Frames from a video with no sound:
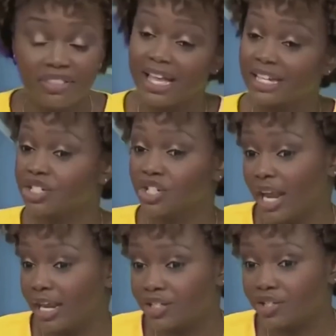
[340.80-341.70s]
Nothing has
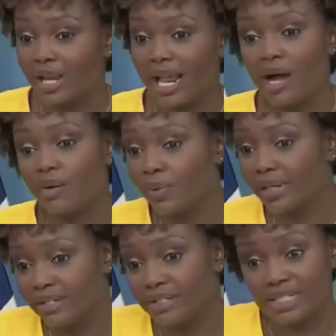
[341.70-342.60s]
changed on how
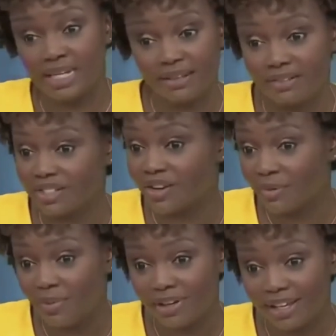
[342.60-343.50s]
we see the
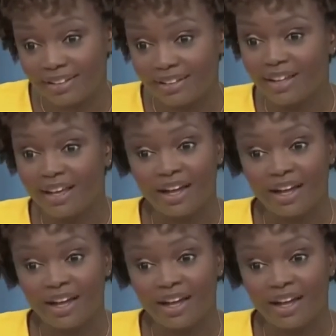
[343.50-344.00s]
stock market.